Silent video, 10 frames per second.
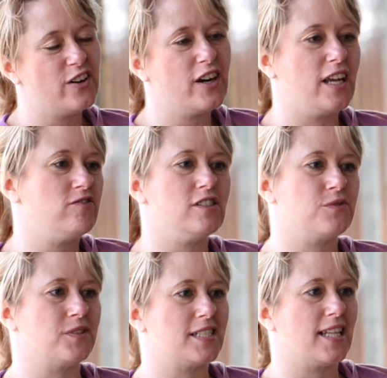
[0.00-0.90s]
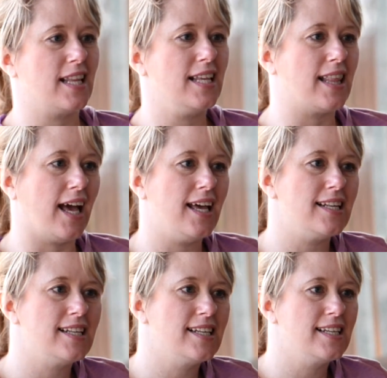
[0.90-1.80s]
and neighbors
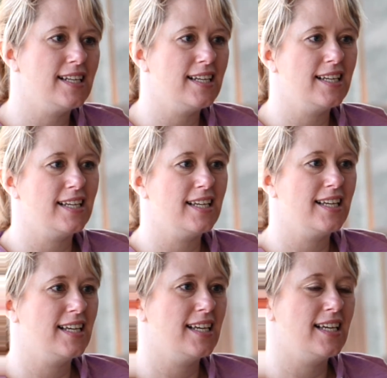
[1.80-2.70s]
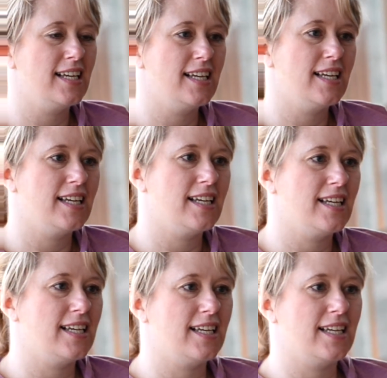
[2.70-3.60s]
than about the bottom line. When this